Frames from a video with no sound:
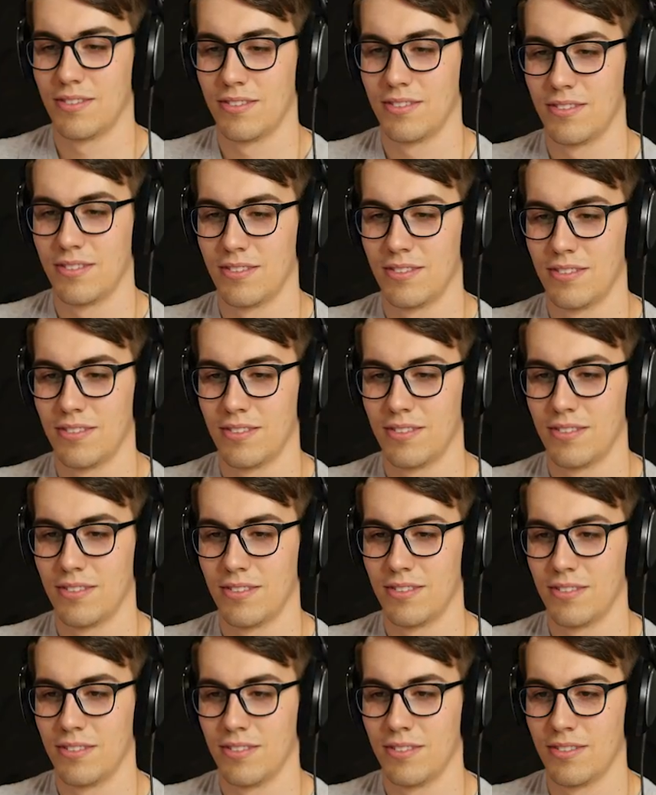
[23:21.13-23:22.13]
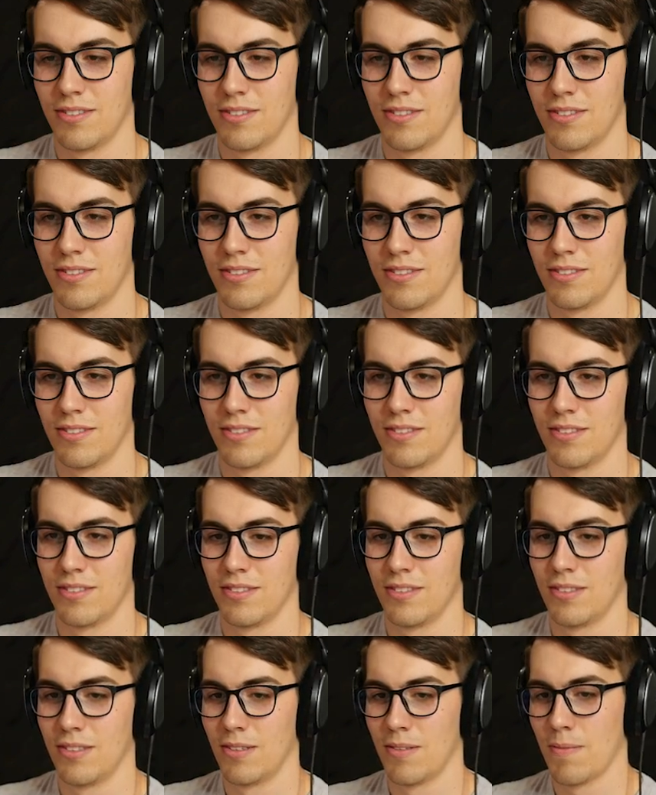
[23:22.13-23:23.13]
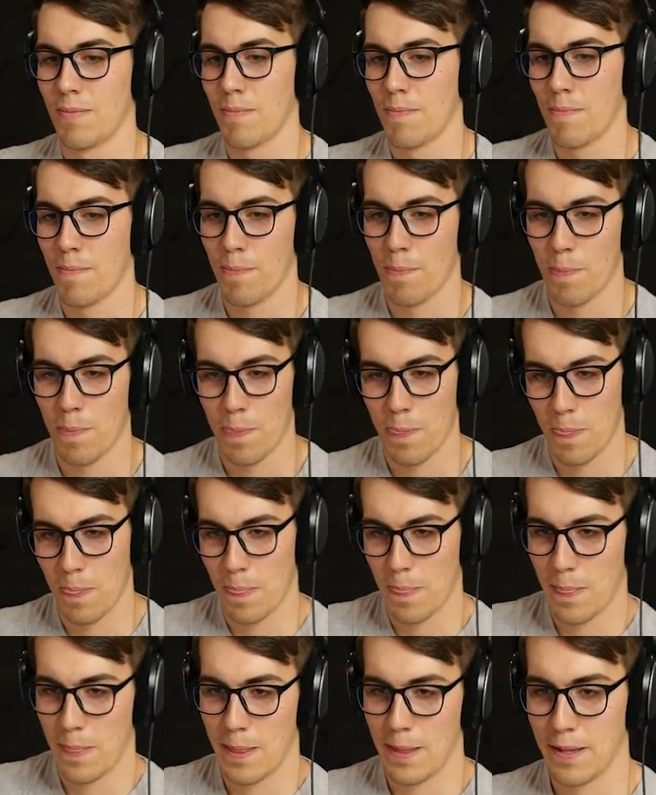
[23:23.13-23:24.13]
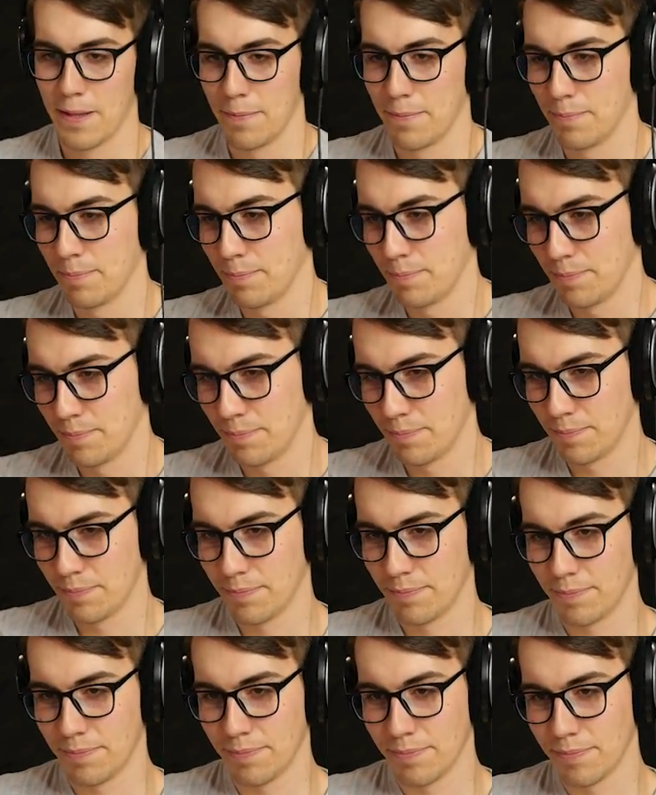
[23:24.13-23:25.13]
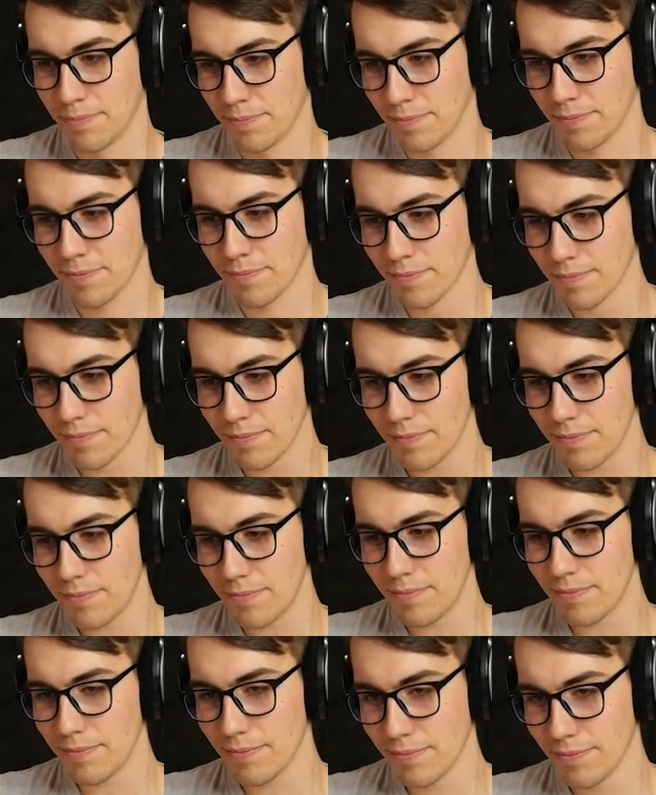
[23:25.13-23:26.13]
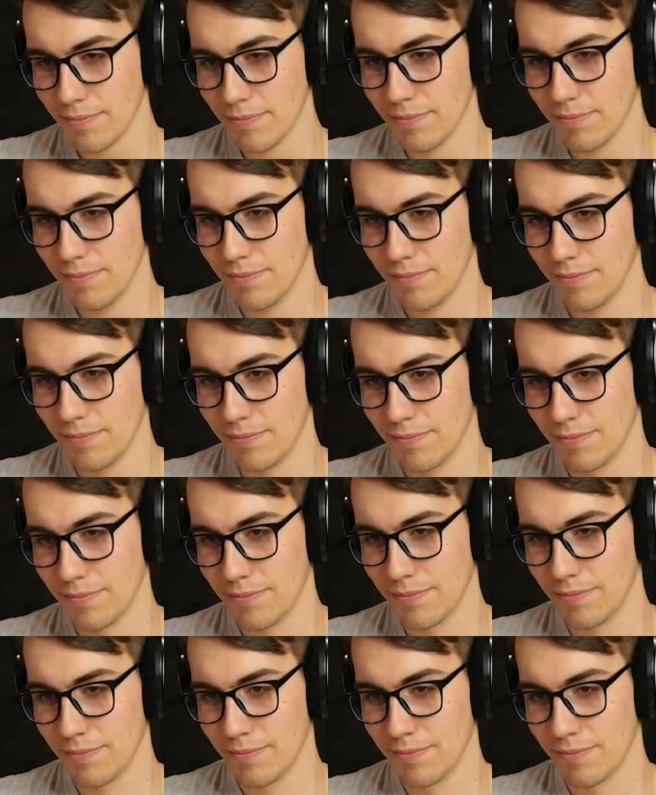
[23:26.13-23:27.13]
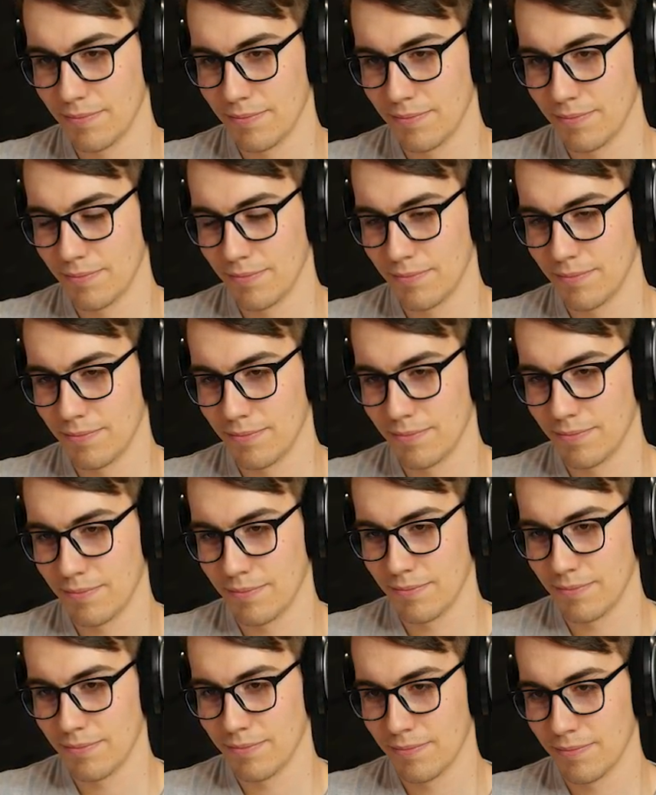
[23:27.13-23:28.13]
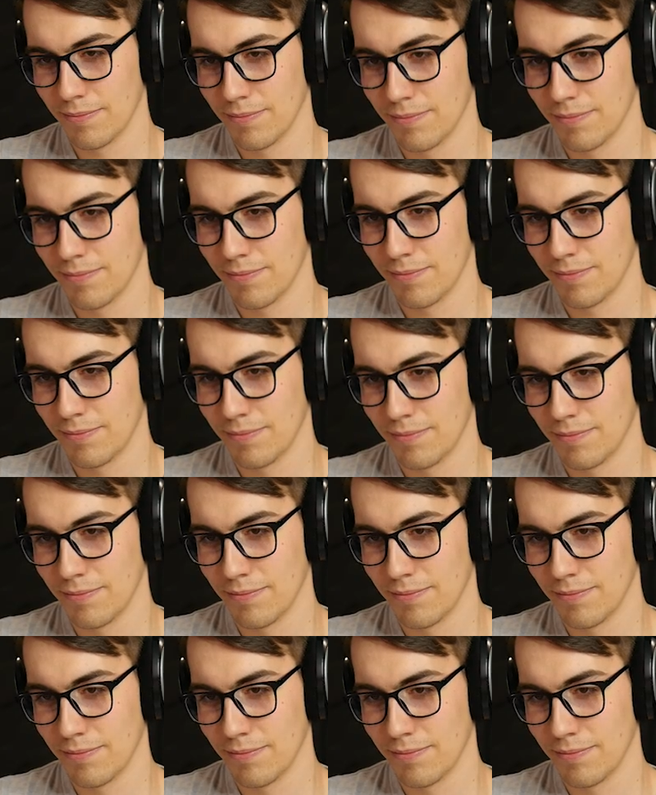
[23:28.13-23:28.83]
Nothing is said.